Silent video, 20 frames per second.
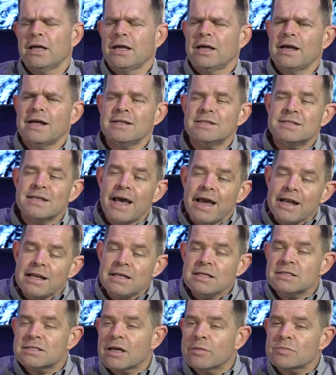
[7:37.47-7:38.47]
And
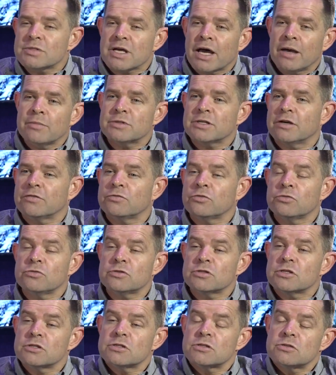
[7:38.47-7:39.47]
sadly, sometimes I've
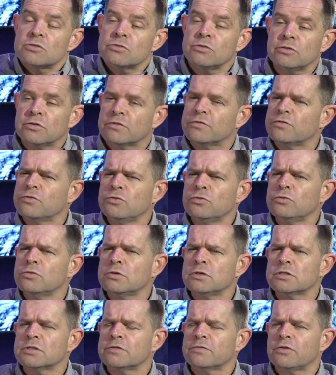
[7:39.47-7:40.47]
noticed during the
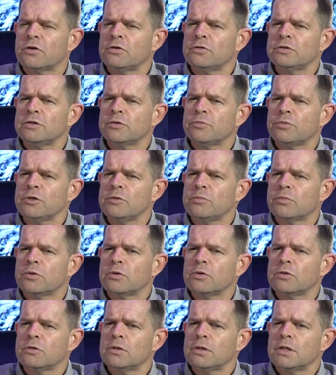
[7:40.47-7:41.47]
funerals of older
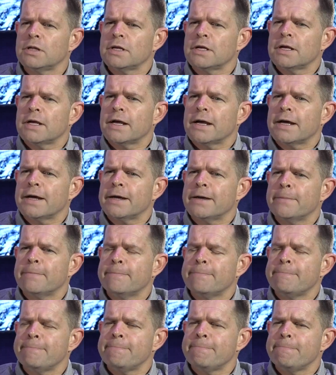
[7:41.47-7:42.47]
people
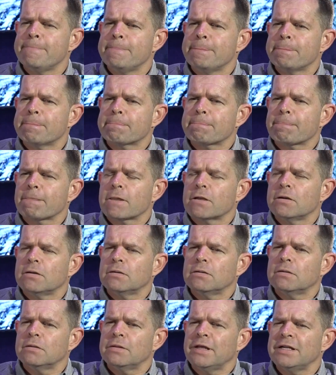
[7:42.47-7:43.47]

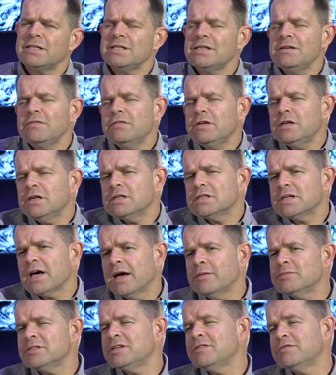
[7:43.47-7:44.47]
that even at
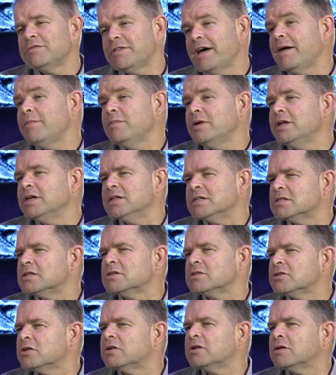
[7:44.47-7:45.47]
times in families a
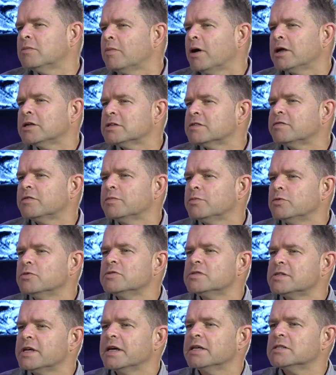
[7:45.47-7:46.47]
certain amount of
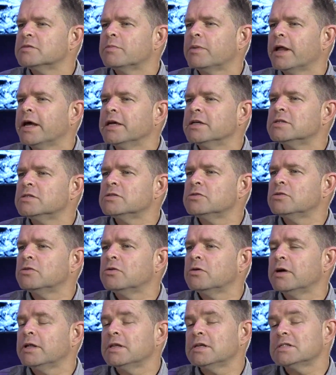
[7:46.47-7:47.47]
abuse takes place,
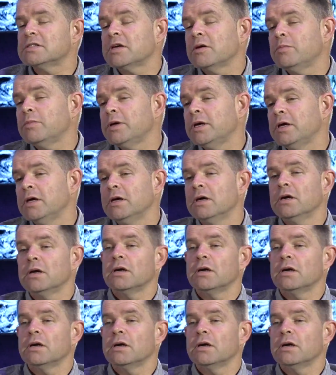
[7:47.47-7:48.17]
and this can be